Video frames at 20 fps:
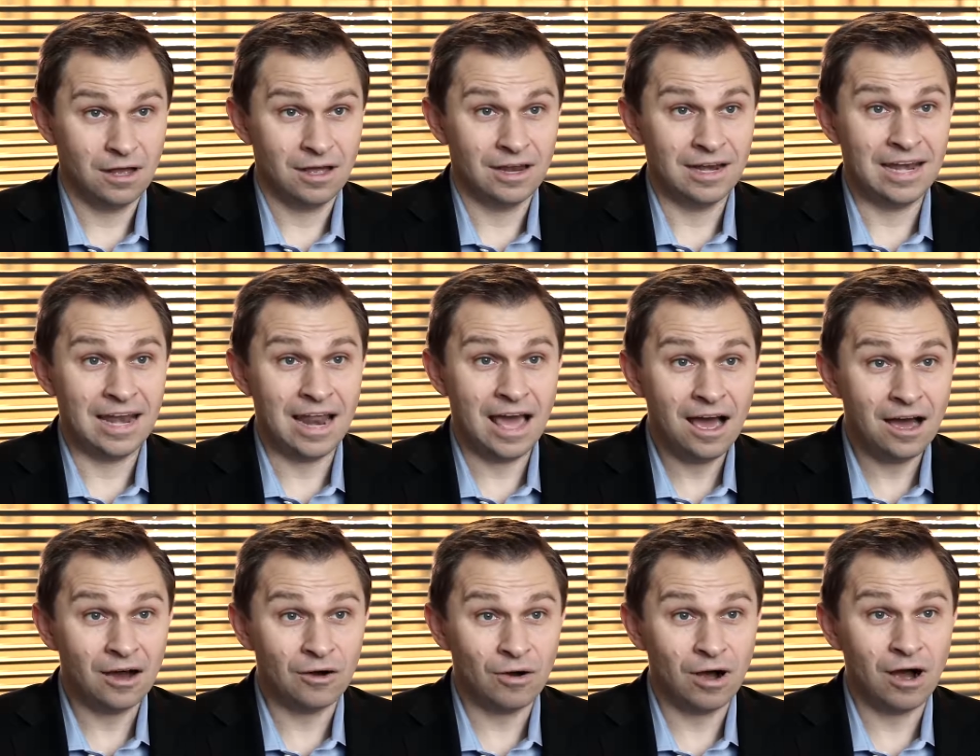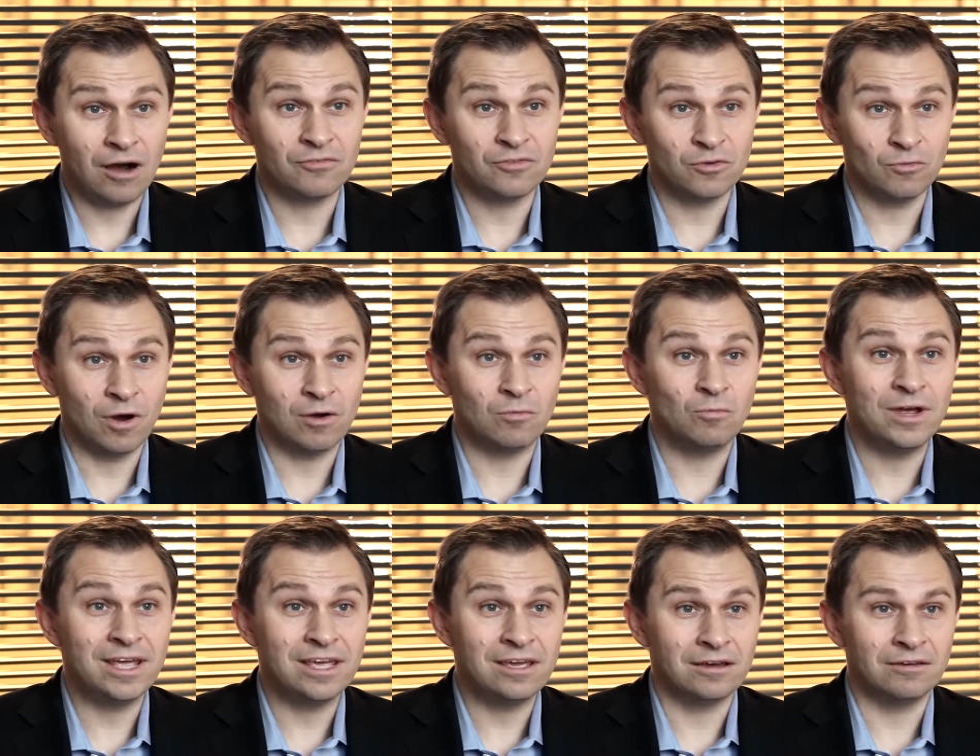Now, after one
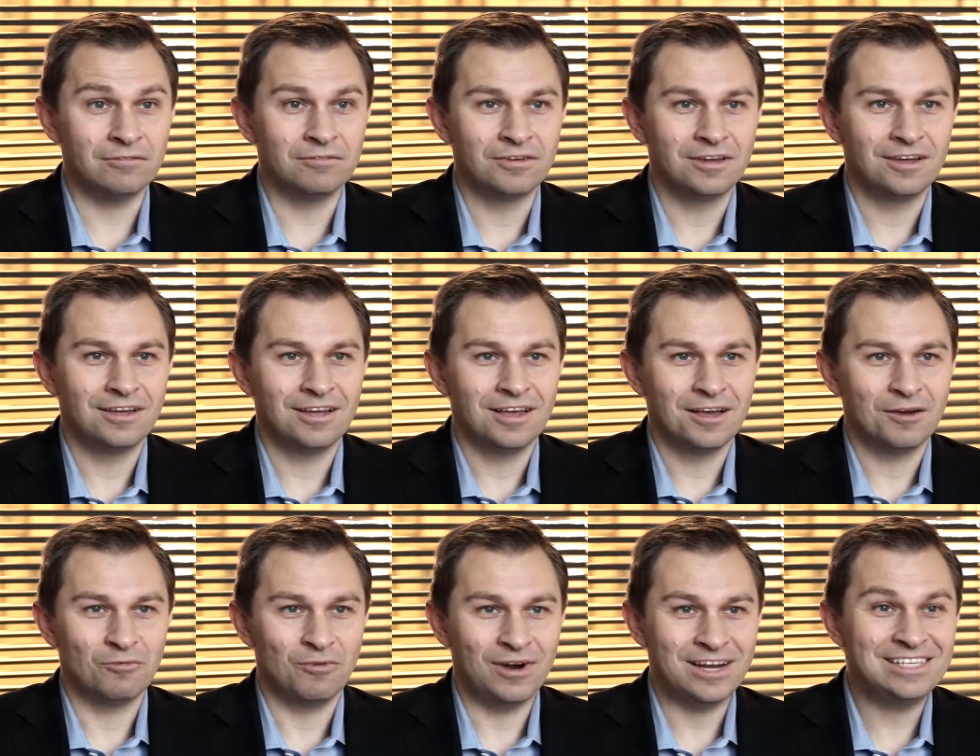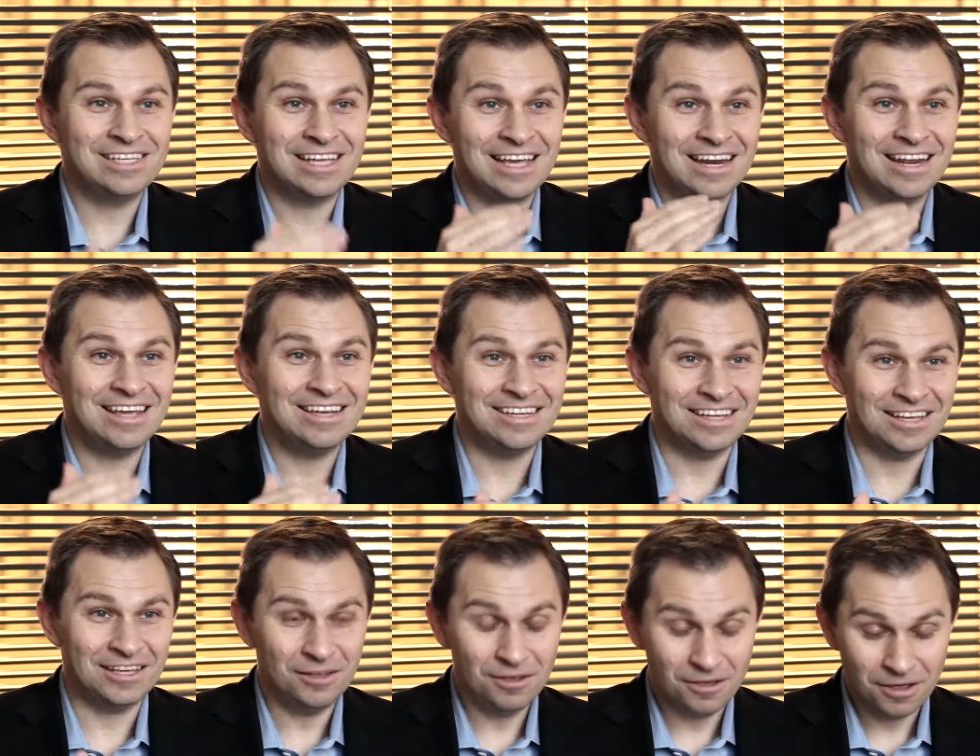week of raising N A
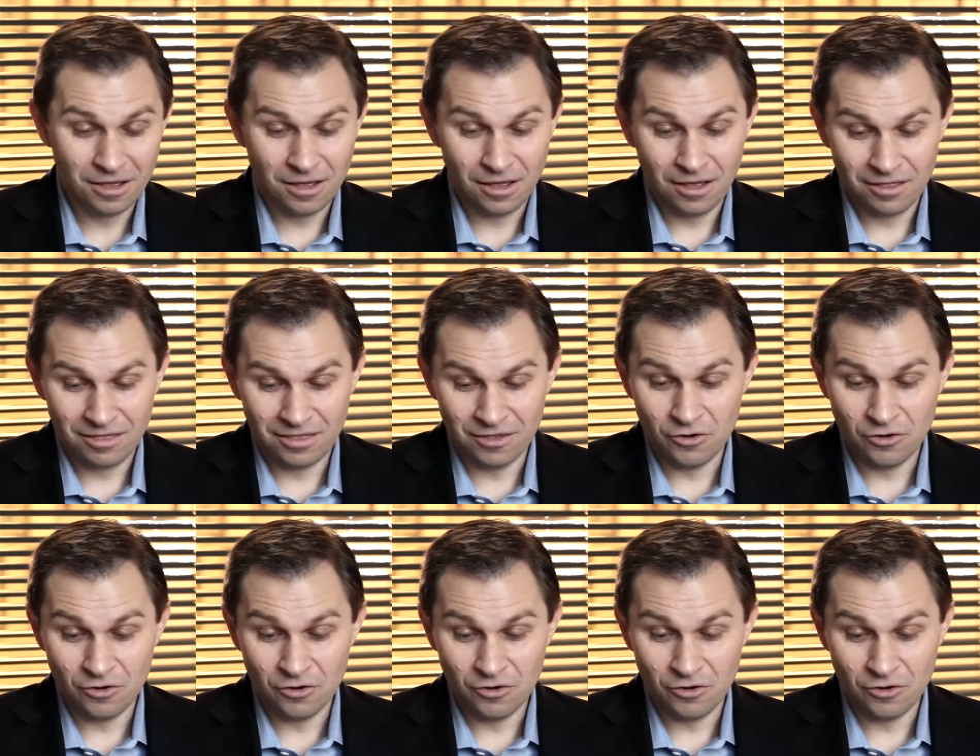D, the